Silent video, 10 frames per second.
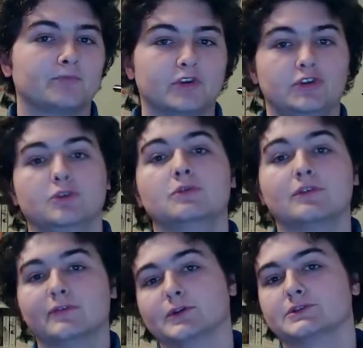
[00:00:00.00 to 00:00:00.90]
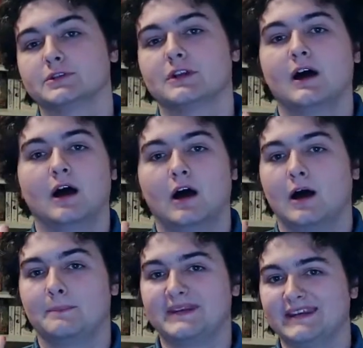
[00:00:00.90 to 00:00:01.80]
universal
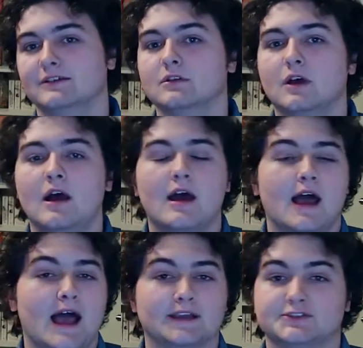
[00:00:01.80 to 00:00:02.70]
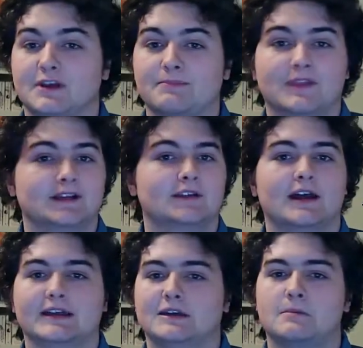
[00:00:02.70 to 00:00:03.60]
appeal as something
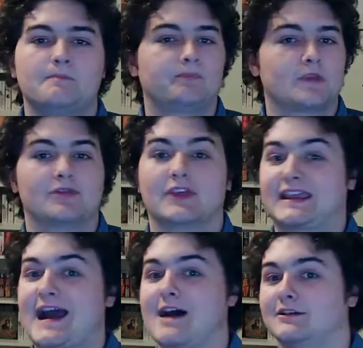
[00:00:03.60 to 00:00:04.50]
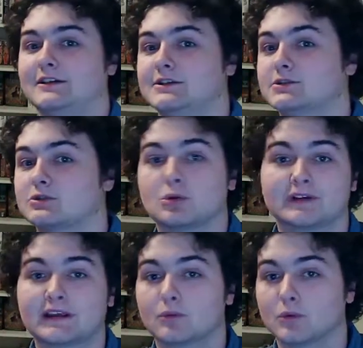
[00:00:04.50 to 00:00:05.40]
like the Kaladin
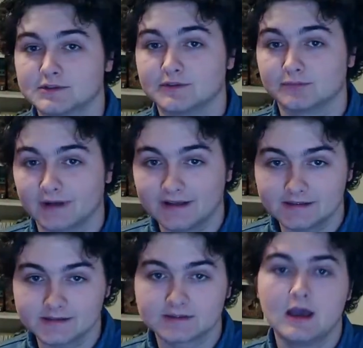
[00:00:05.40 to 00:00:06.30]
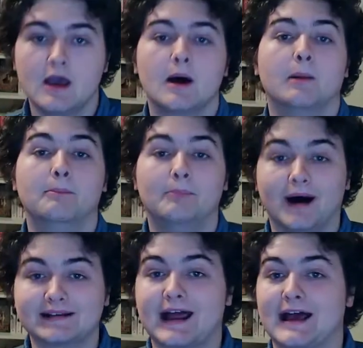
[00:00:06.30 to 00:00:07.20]
story in Words of Radiance,
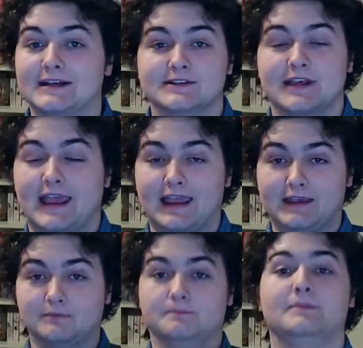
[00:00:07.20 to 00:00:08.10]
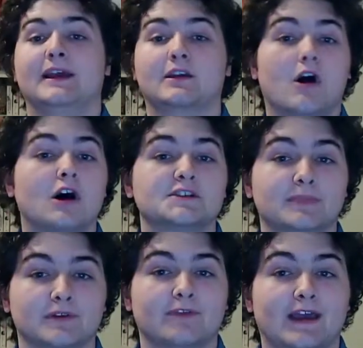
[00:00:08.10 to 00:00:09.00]
but as a big
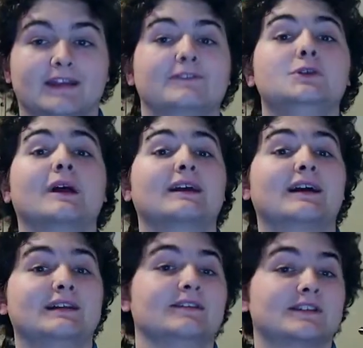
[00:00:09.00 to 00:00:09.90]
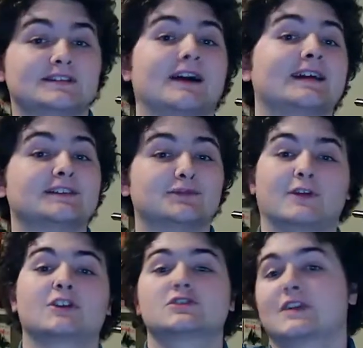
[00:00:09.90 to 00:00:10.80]
Cosmere fan, if you like kind of the science
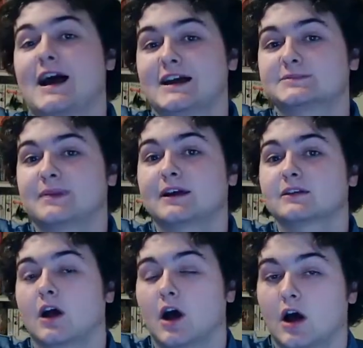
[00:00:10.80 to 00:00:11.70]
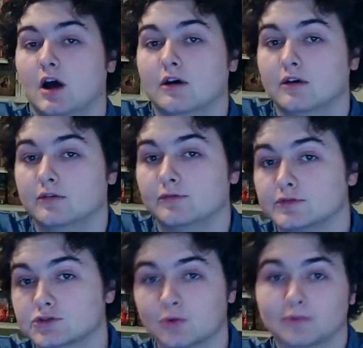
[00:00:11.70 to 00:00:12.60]
fiction aspect of
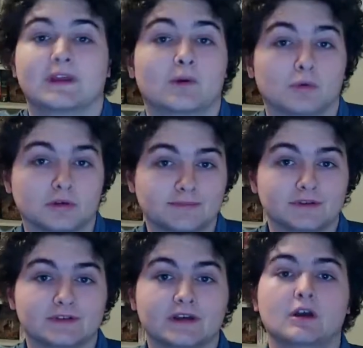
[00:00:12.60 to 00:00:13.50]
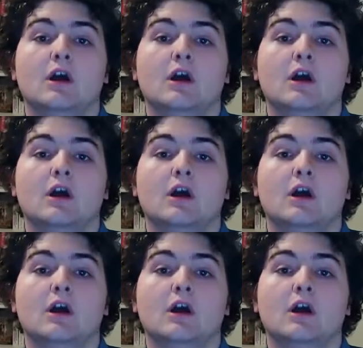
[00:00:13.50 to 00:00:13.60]
Stormlight world building,